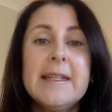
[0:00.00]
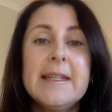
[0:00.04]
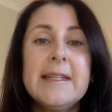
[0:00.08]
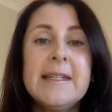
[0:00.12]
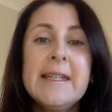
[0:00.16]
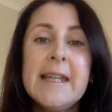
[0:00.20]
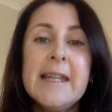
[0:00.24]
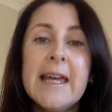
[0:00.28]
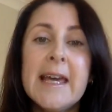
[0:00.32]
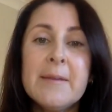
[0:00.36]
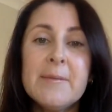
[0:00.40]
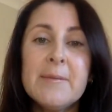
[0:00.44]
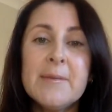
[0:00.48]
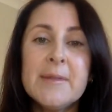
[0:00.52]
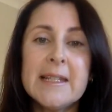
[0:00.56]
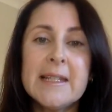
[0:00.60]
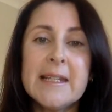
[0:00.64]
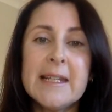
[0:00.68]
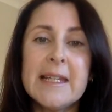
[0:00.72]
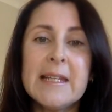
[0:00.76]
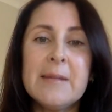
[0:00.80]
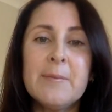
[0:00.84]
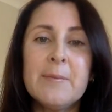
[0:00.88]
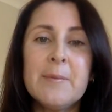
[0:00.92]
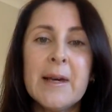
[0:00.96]
names and
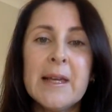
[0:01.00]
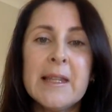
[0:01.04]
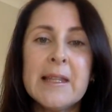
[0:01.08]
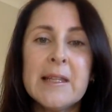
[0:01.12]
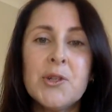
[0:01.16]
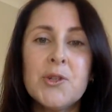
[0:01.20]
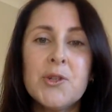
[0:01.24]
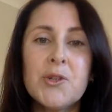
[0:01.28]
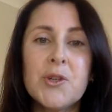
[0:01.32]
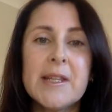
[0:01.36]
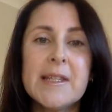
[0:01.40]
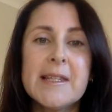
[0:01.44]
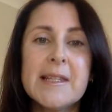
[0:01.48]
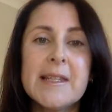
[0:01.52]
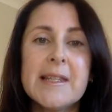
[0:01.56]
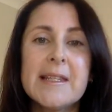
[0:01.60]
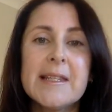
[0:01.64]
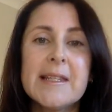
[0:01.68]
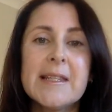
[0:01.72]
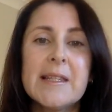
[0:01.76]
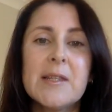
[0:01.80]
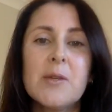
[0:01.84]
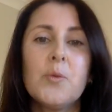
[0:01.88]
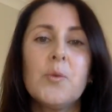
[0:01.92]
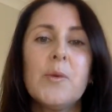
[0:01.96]
email
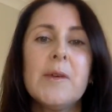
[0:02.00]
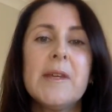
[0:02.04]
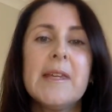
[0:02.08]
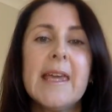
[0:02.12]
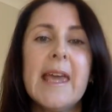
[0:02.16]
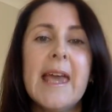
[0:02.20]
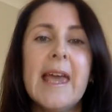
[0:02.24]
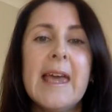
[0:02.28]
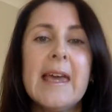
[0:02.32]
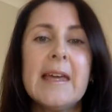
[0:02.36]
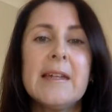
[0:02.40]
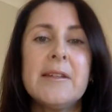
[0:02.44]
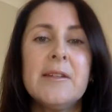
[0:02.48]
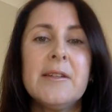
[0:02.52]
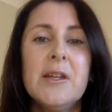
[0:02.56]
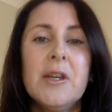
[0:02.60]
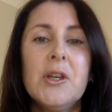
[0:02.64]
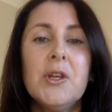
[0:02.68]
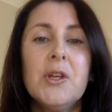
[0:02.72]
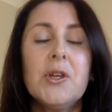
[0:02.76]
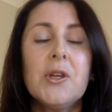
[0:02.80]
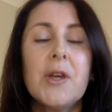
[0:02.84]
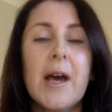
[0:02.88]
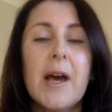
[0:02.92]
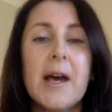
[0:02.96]
addresses that we can
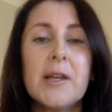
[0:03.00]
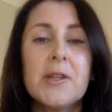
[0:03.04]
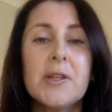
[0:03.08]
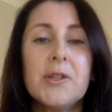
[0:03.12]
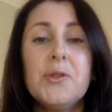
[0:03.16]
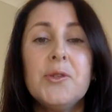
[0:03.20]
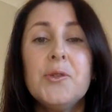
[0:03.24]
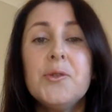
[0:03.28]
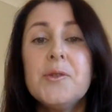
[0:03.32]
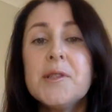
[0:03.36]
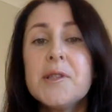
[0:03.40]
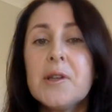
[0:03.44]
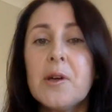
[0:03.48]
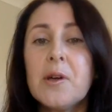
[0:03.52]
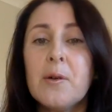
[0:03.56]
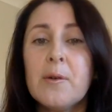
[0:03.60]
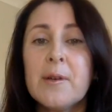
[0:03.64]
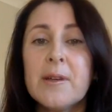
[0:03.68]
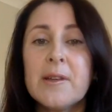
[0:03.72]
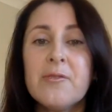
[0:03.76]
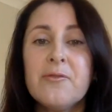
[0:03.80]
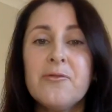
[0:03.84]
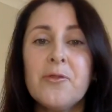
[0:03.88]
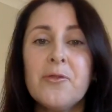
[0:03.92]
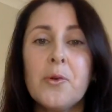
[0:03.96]
use
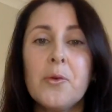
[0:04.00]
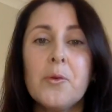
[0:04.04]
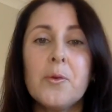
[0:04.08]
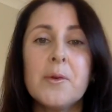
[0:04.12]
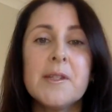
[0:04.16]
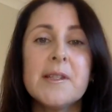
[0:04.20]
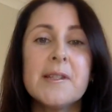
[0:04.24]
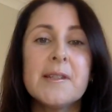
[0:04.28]
going forward.